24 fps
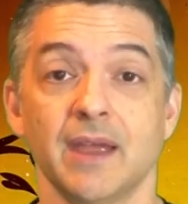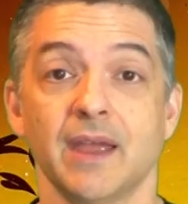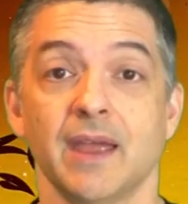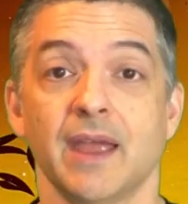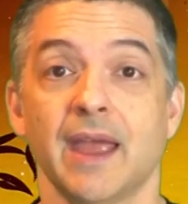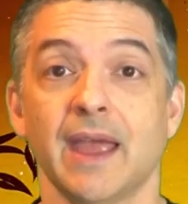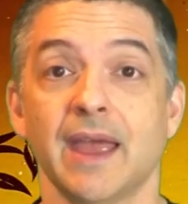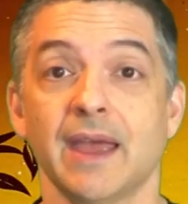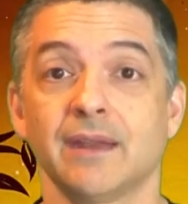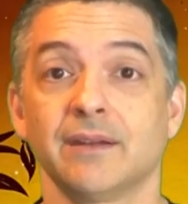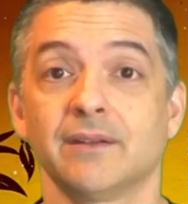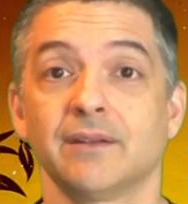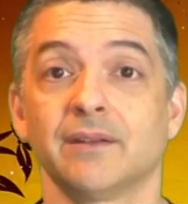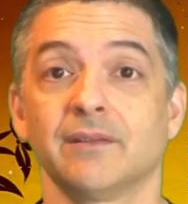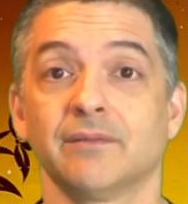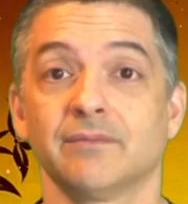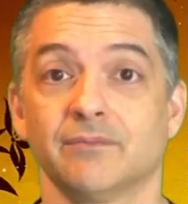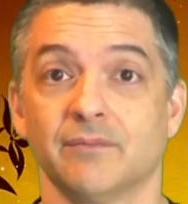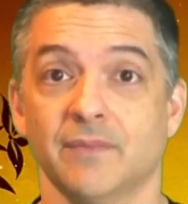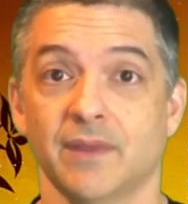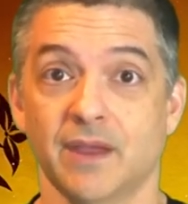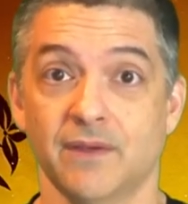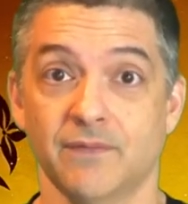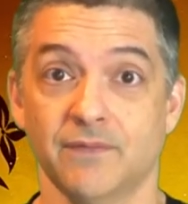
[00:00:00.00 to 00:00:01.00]
And
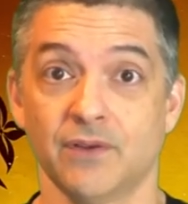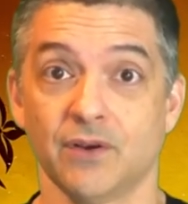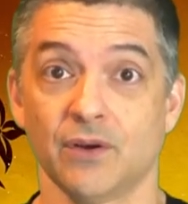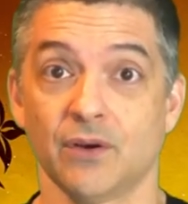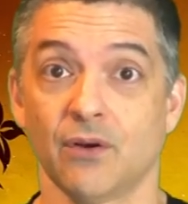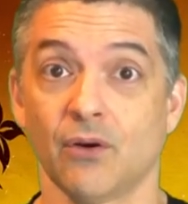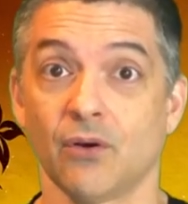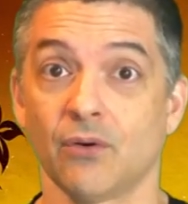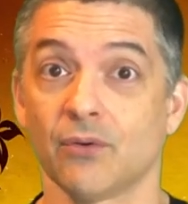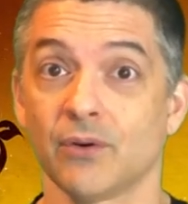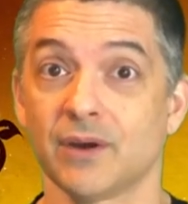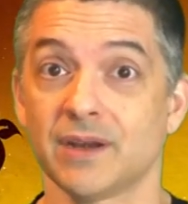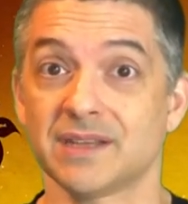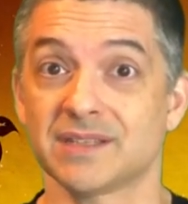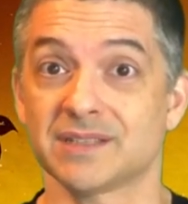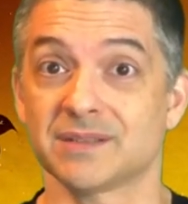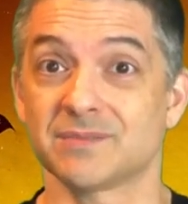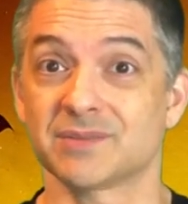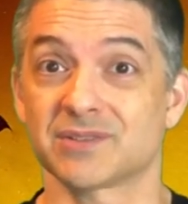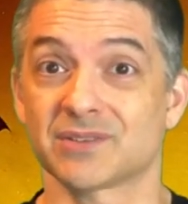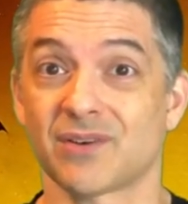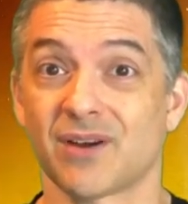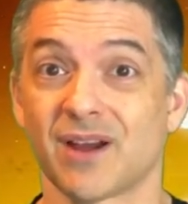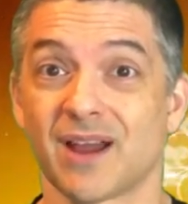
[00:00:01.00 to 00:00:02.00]
if you're already
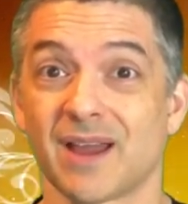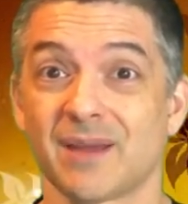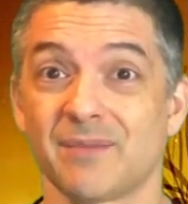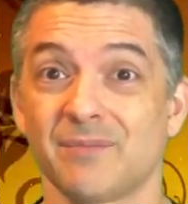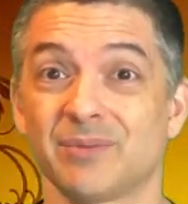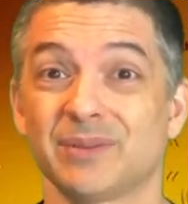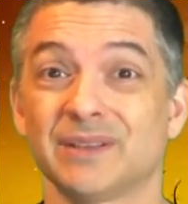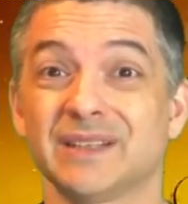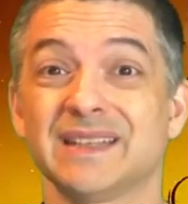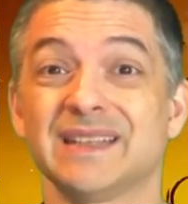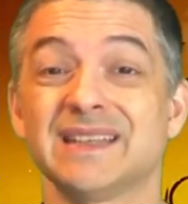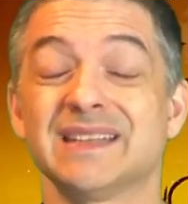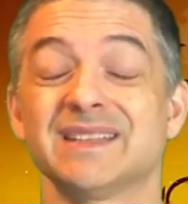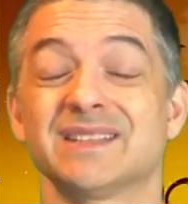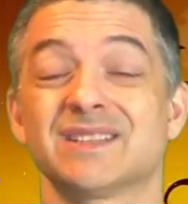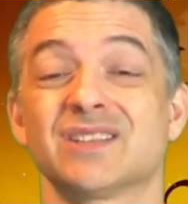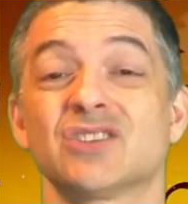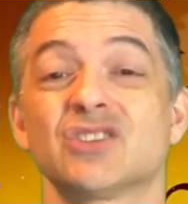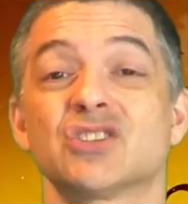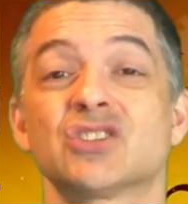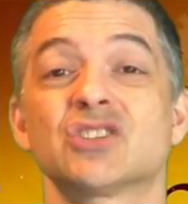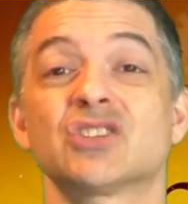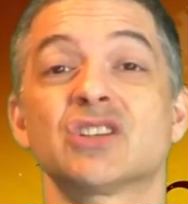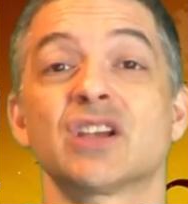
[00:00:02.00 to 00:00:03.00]
subscribed, please
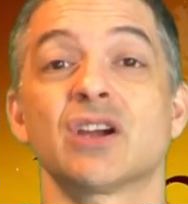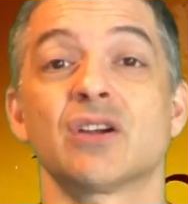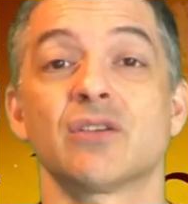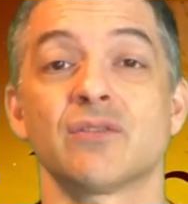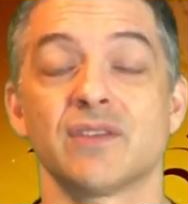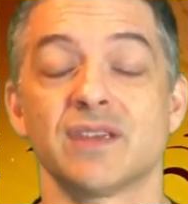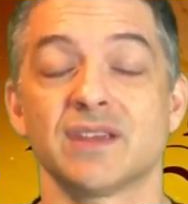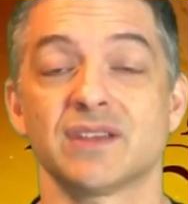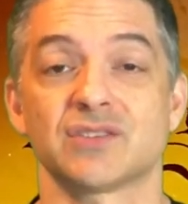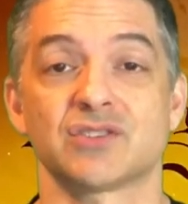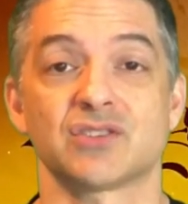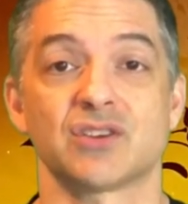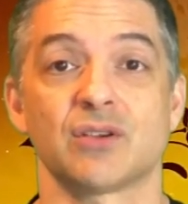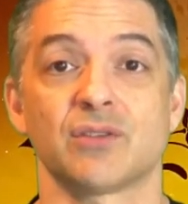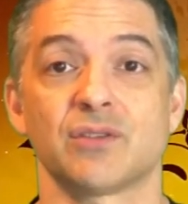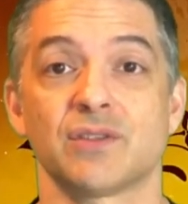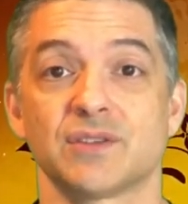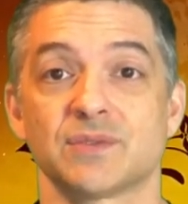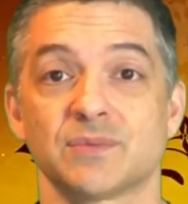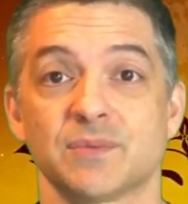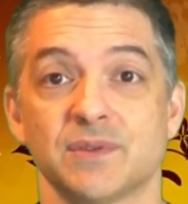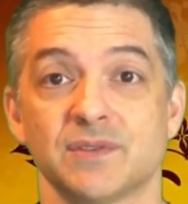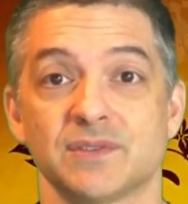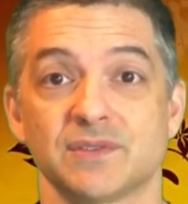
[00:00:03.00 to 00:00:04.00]
share this. Share
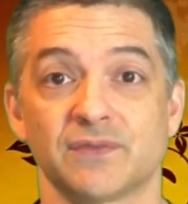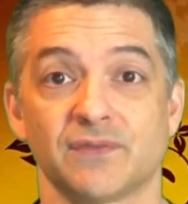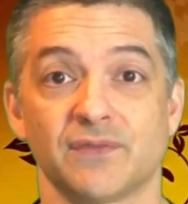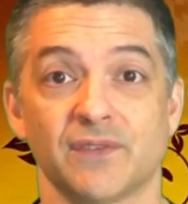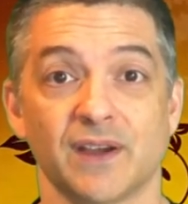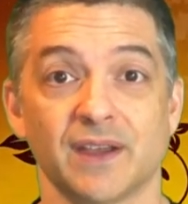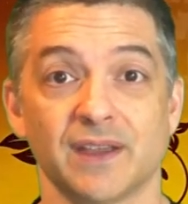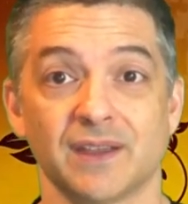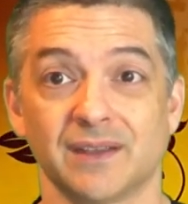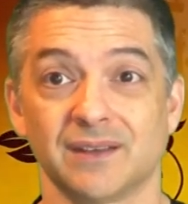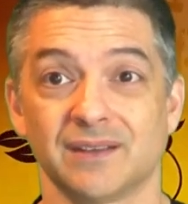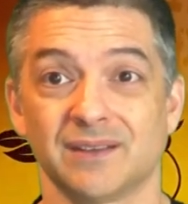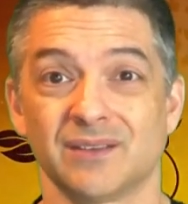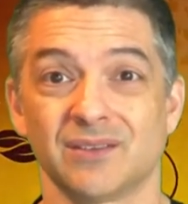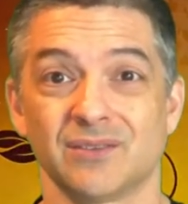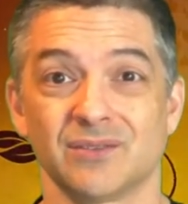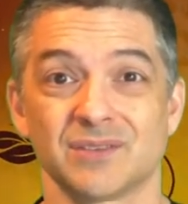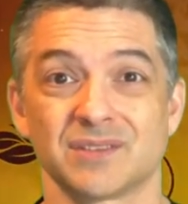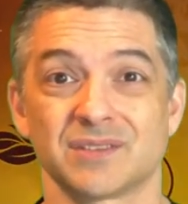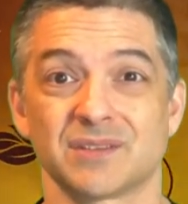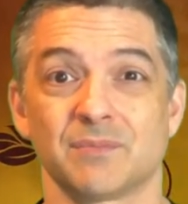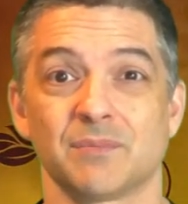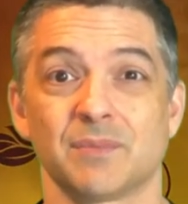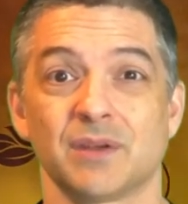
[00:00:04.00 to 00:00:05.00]
this with a friend
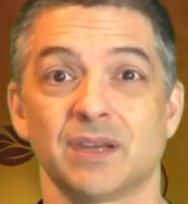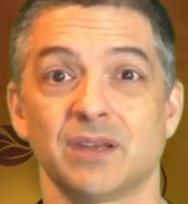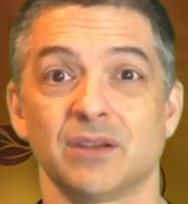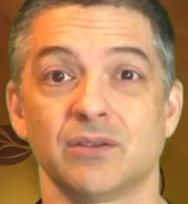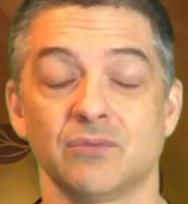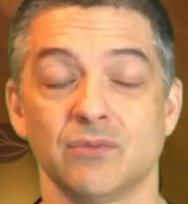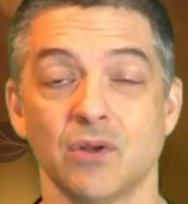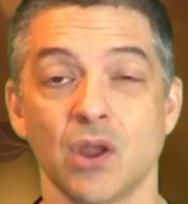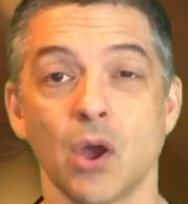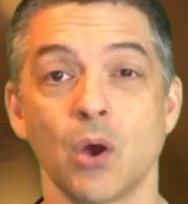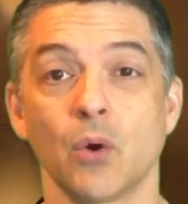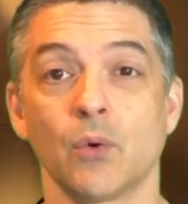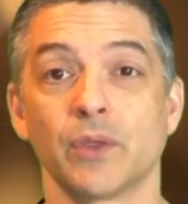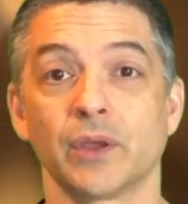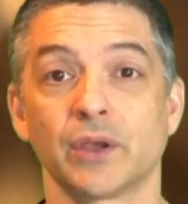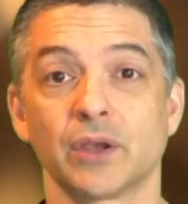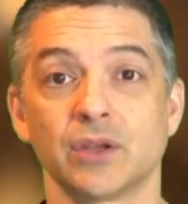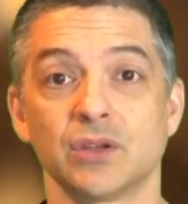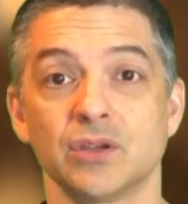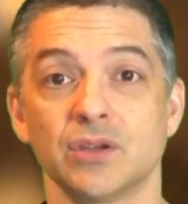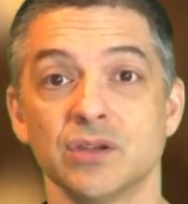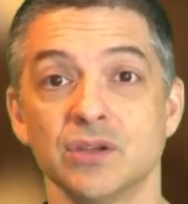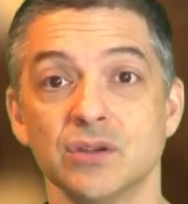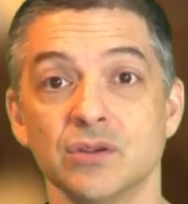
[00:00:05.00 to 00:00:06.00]
or somebody you know that
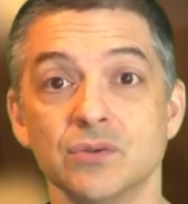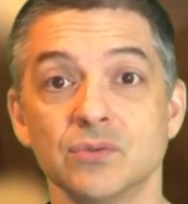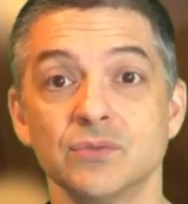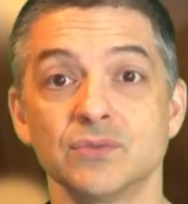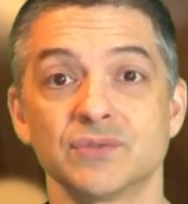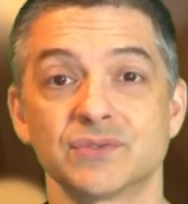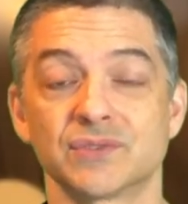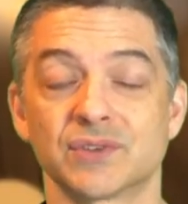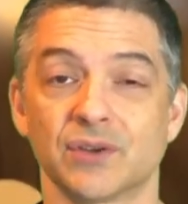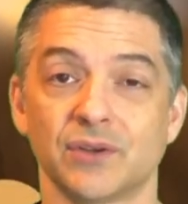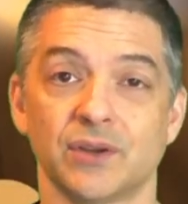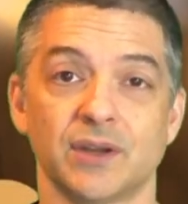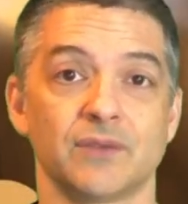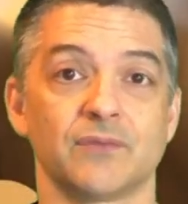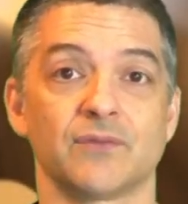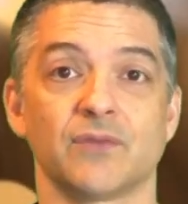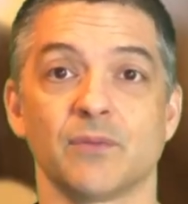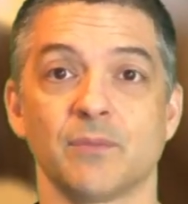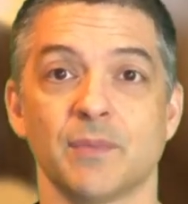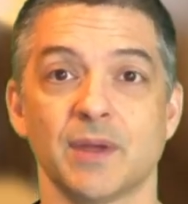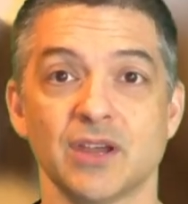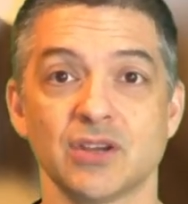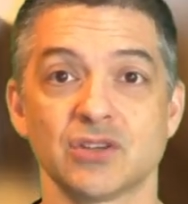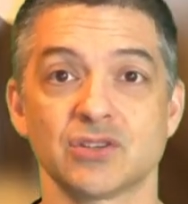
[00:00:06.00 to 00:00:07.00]
could use good
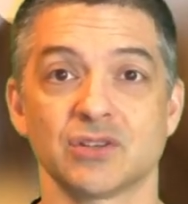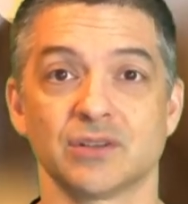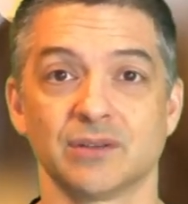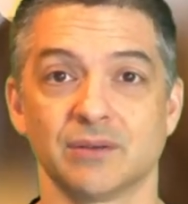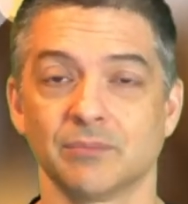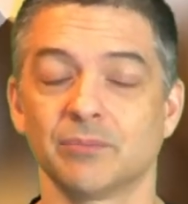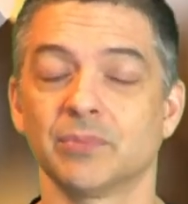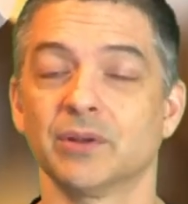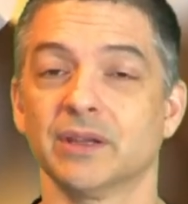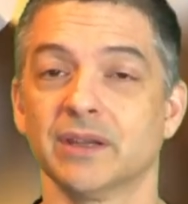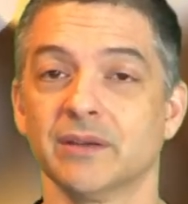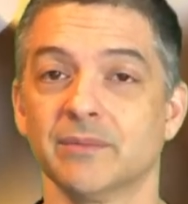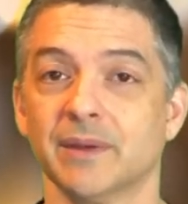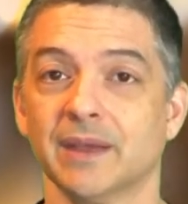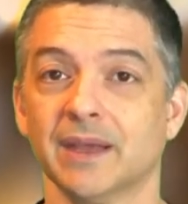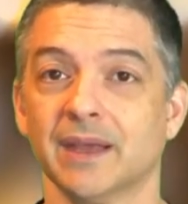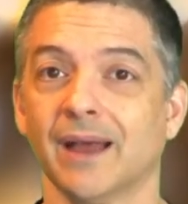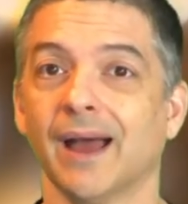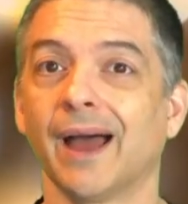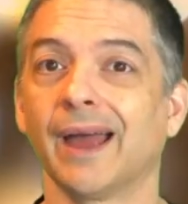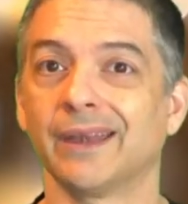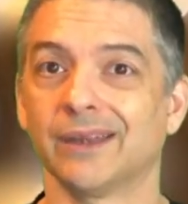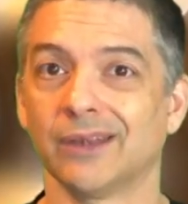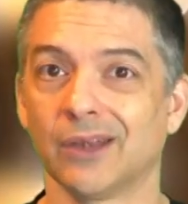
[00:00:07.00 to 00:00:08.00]
information. Believe me,
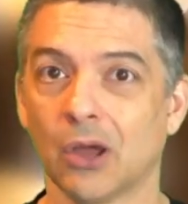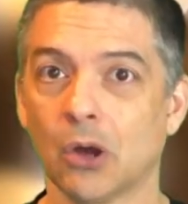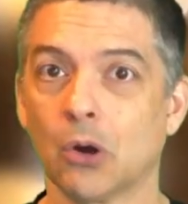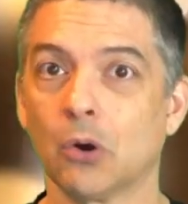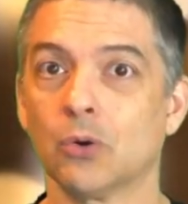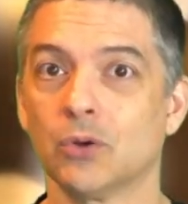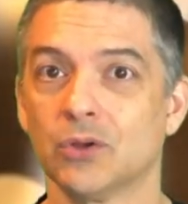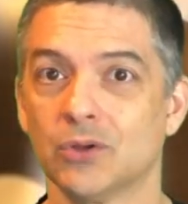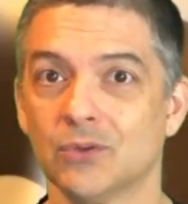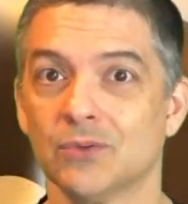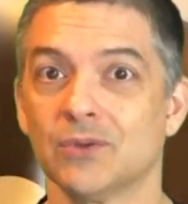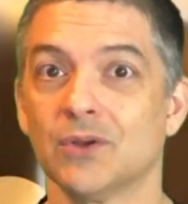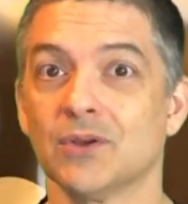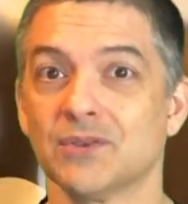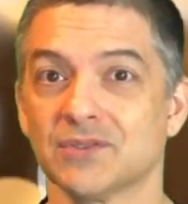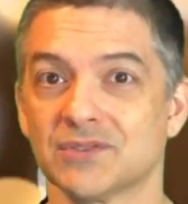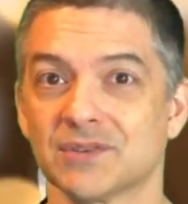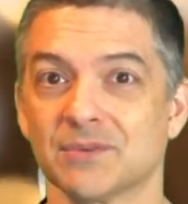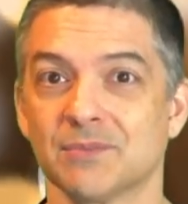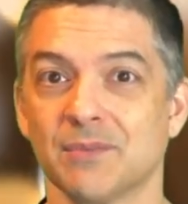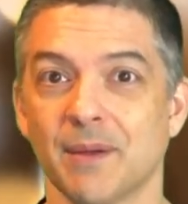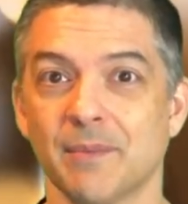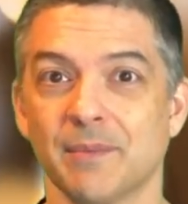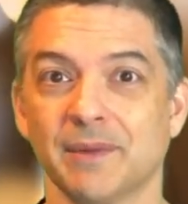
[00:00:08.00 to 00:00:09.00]
I know you know
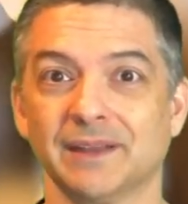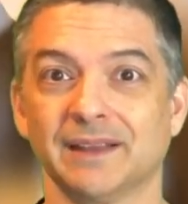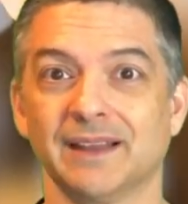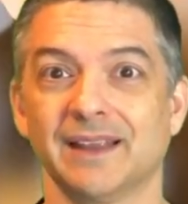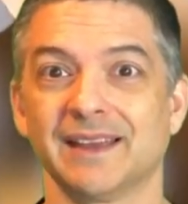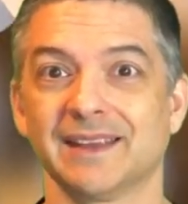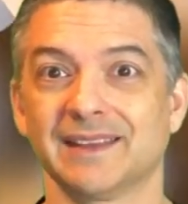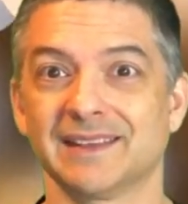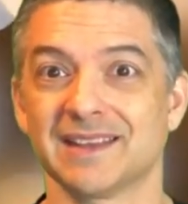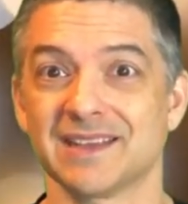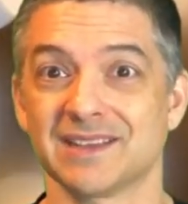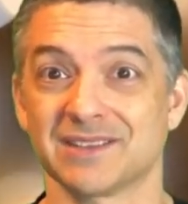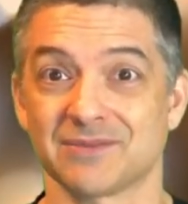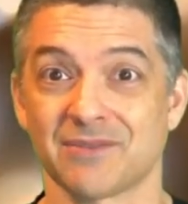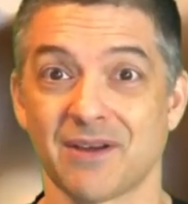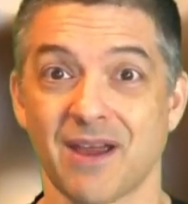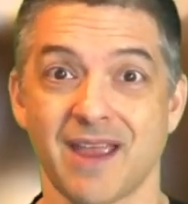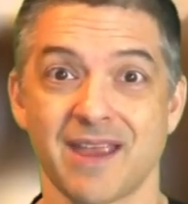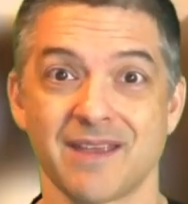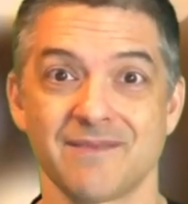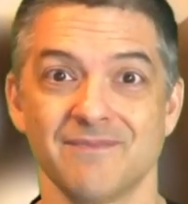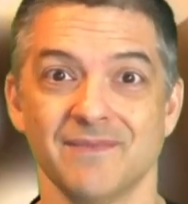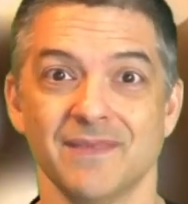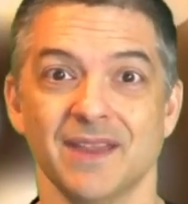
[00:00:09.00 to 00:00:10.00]
some women like this,
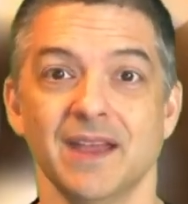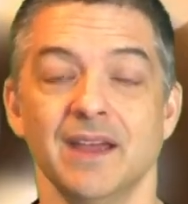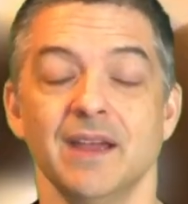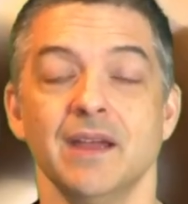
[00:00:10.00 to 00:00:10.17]
right?